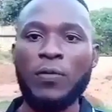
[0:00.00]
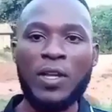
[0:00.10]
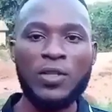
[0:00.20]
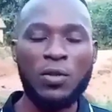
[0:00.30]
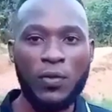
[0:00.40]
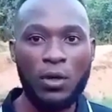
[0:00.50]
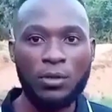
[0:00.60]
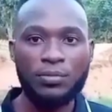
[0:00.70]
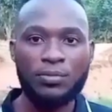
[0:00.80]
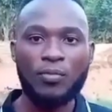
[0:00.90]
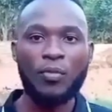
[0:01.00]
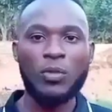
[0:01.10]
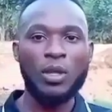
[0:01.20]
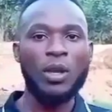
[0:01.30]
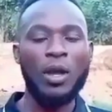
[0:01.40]
First of all,
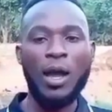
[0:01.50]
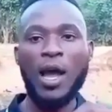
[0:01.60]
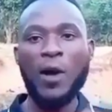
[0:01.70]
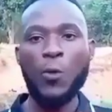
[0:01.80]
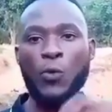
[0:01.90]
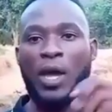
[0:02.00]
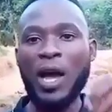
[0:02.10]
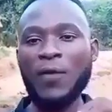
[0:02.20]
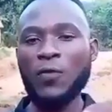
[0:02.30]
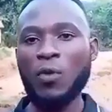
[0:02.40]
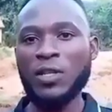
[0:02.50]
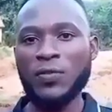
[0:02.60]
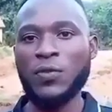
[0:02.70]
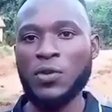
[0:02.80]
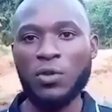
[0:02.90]
we have
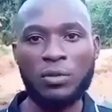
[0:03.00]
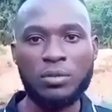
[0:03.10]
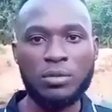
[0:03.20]
transfusion.